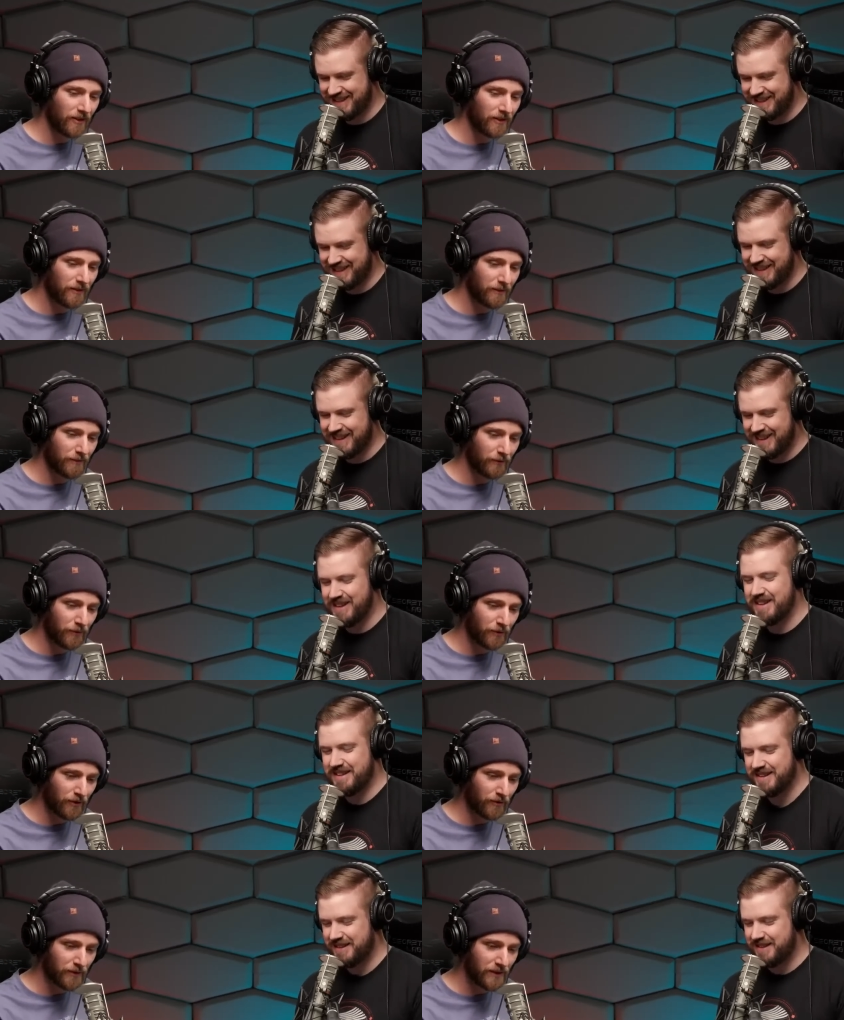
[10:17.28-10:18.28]
Speaker 1: just
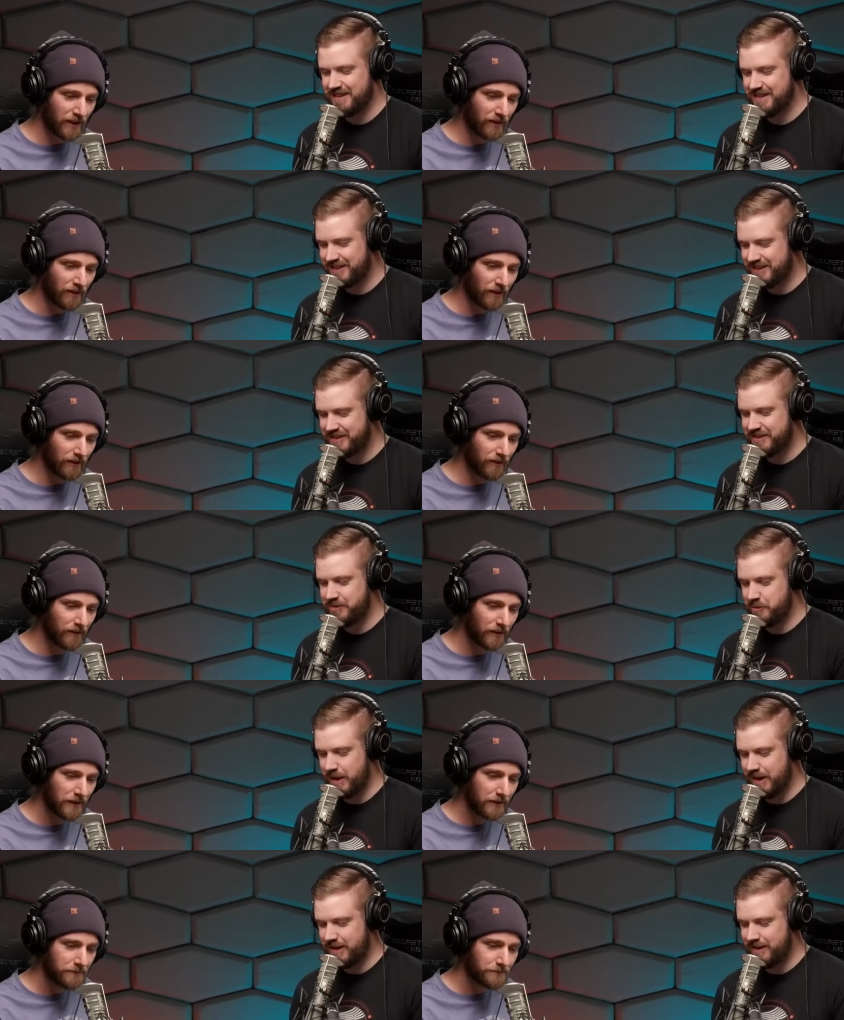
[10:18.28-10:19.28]
just ridiculous.
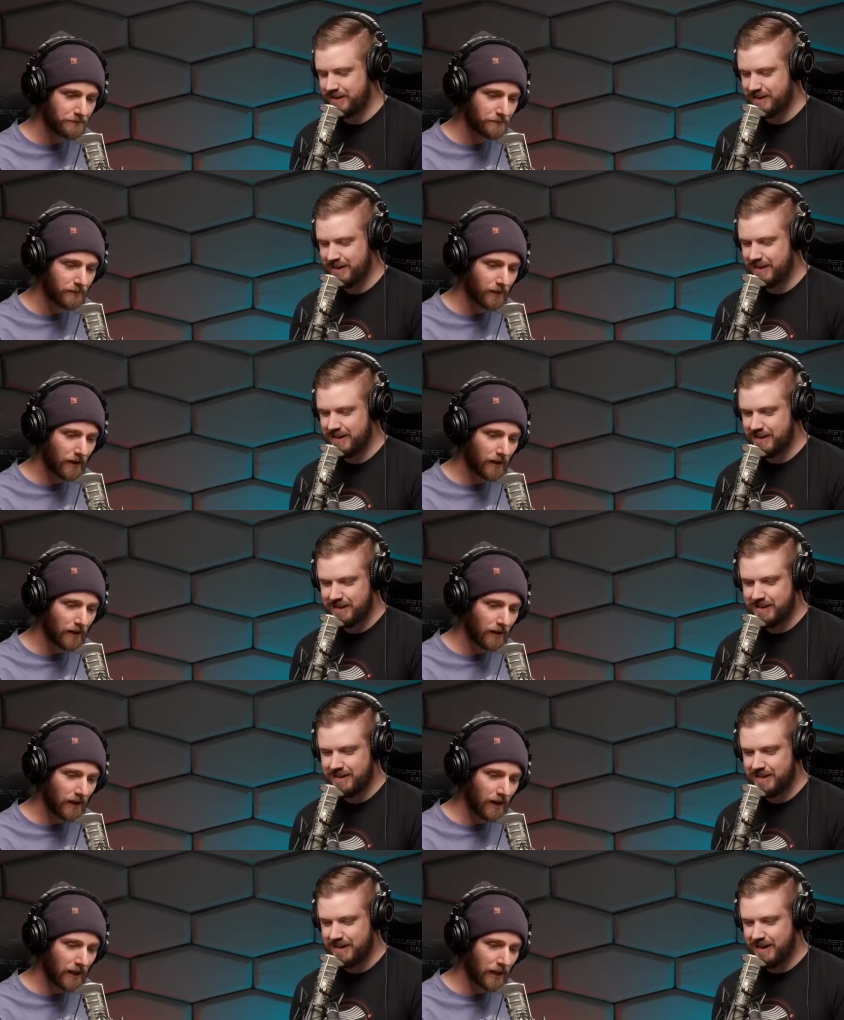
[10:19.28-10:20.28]
Sweet.
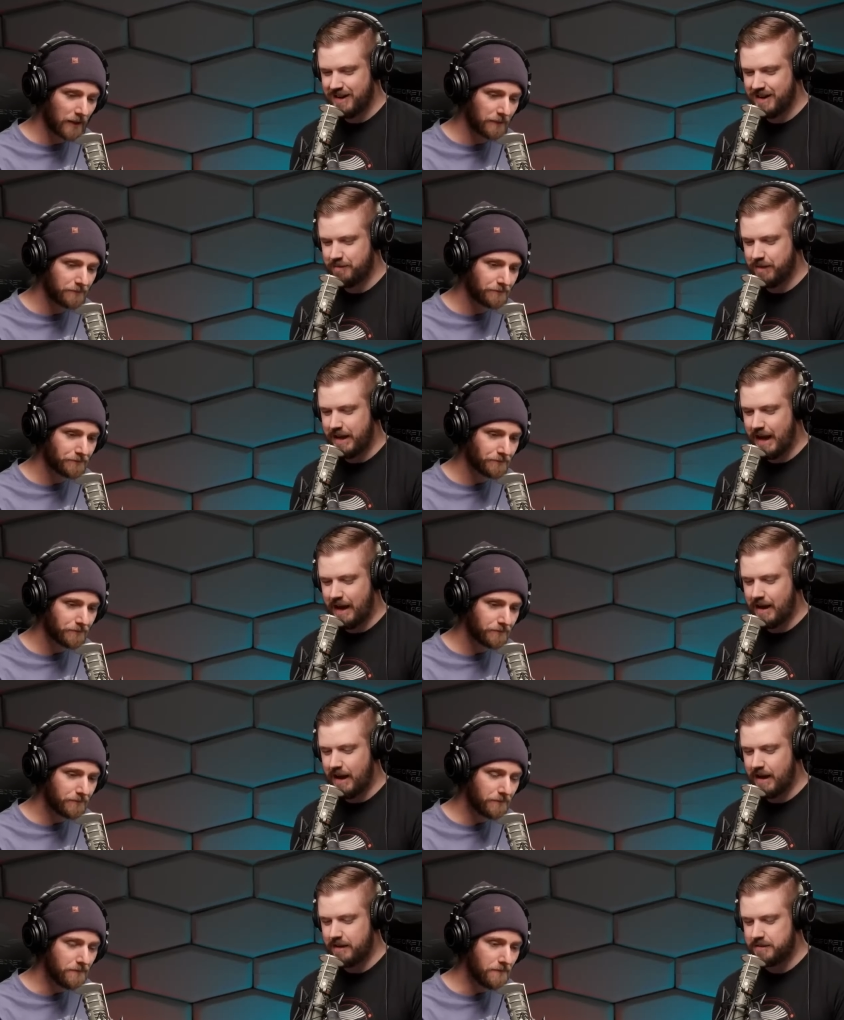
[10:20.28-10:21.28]
Speaker 2: Uh, um, uh, but yeah,
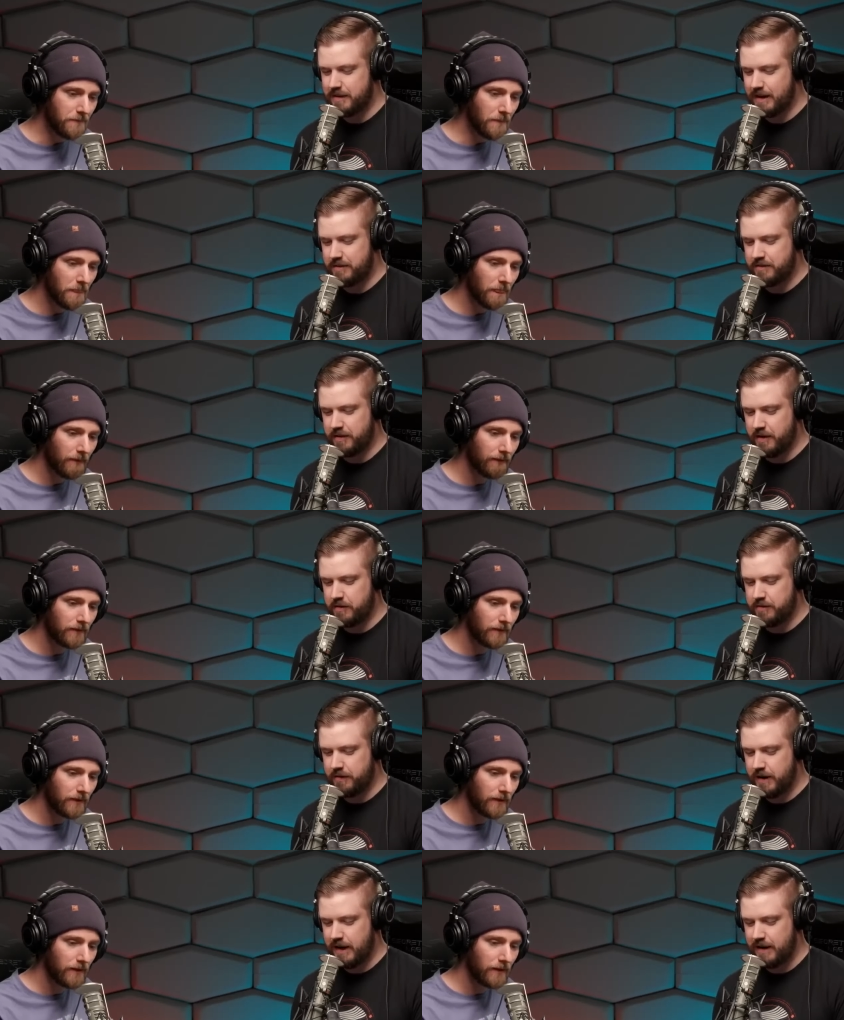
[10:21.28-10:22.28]
I, I, I
Speaker 1: just thought that was
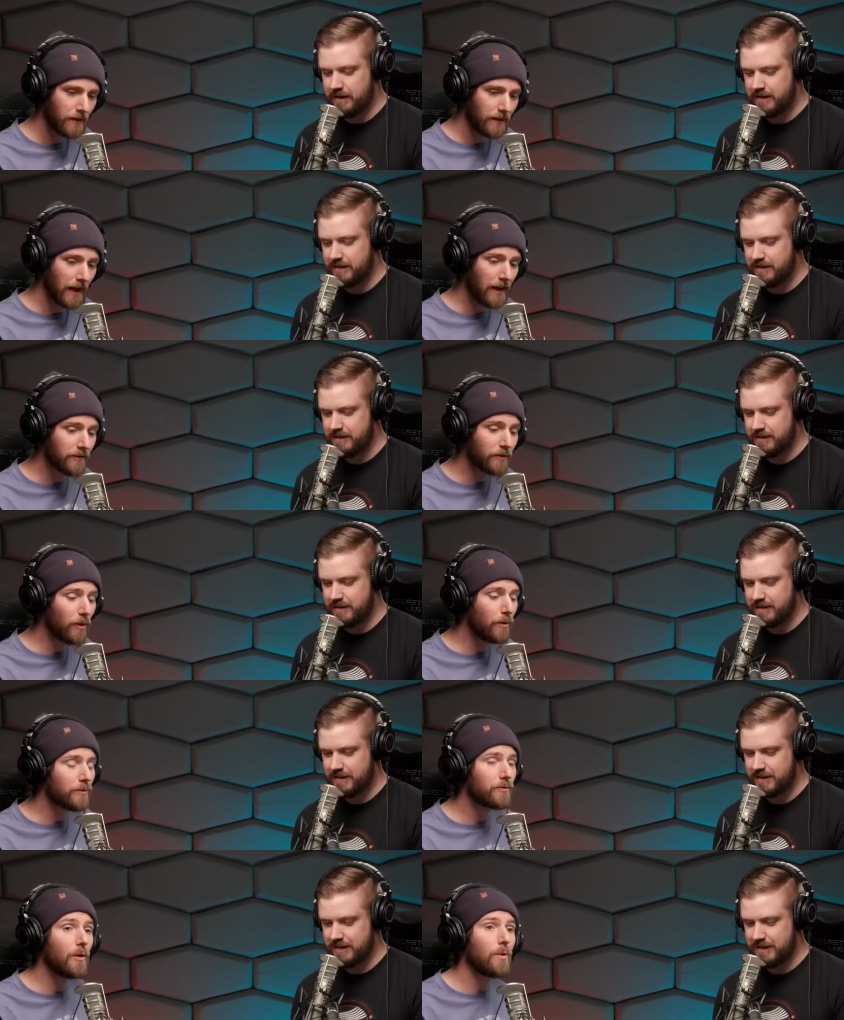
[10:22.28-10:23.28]
funny. Yeah,
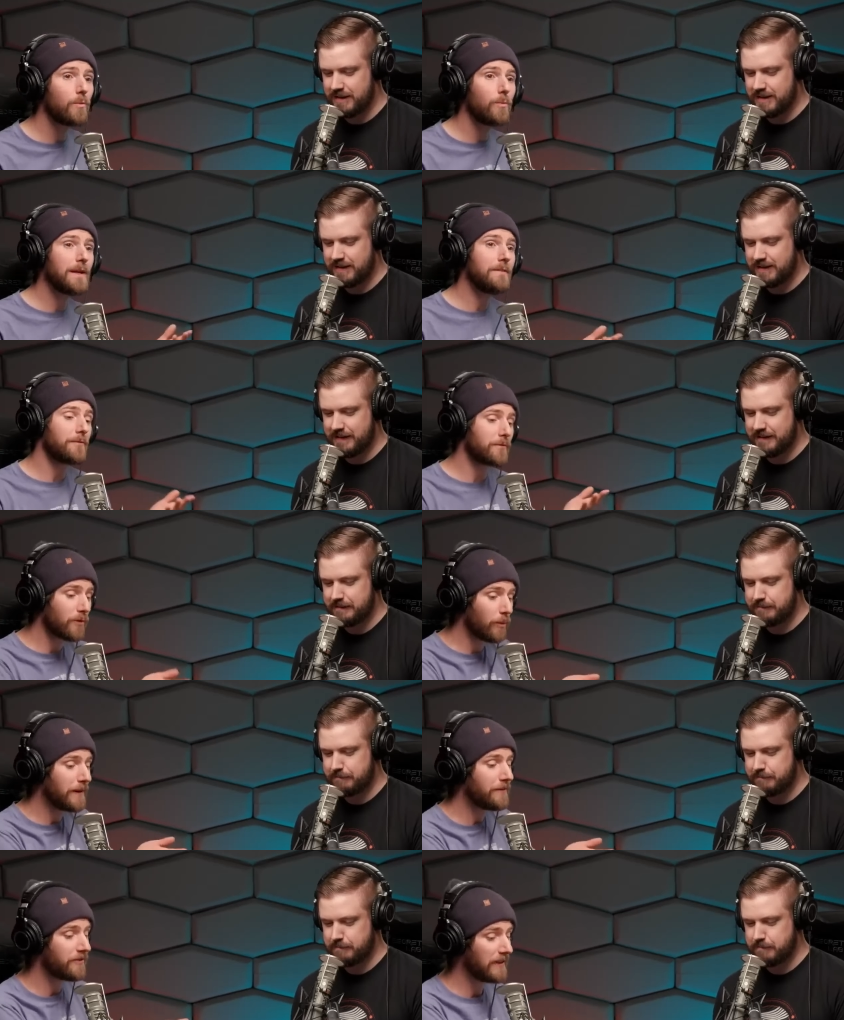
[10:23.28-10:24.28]
so so we've so
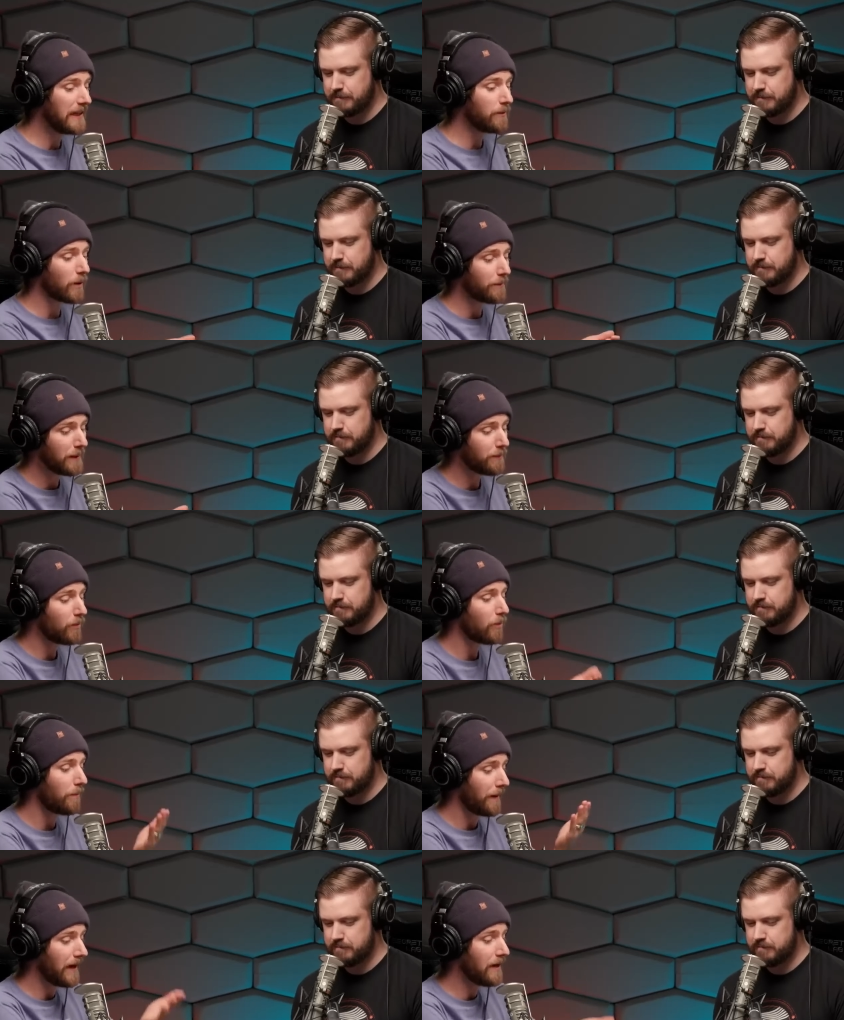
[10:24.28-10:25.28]
we've seen what people
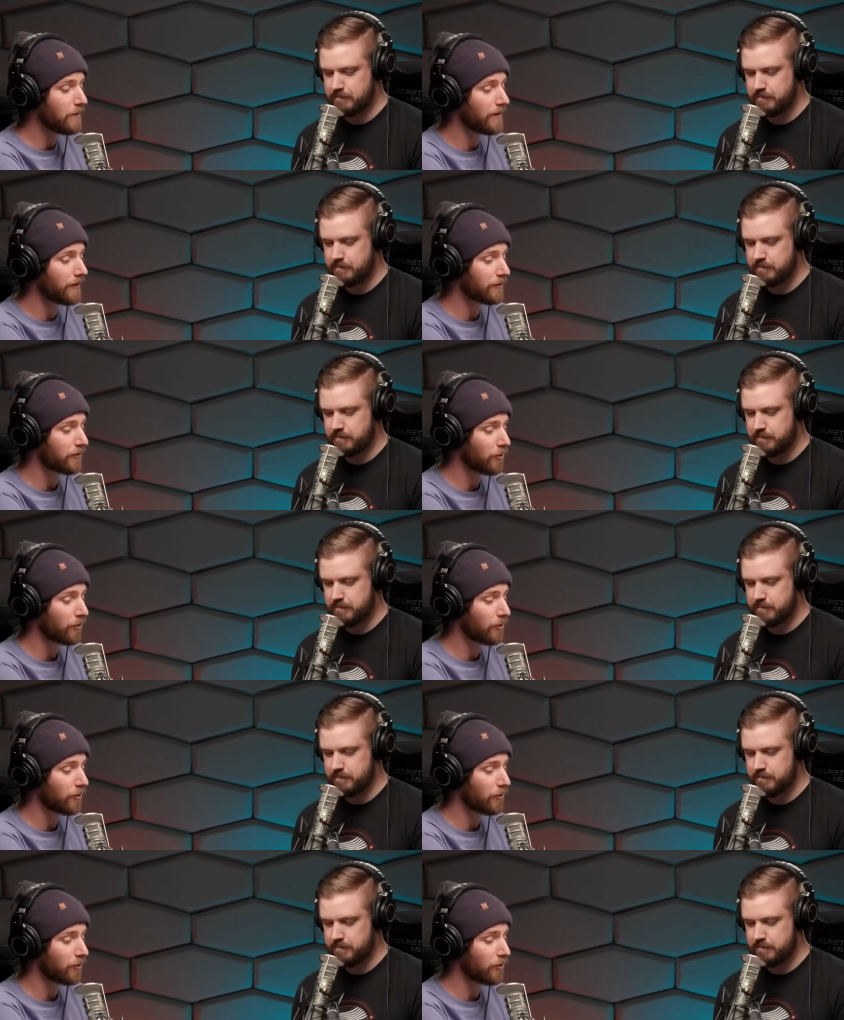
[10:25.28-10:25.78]
will pay when there's a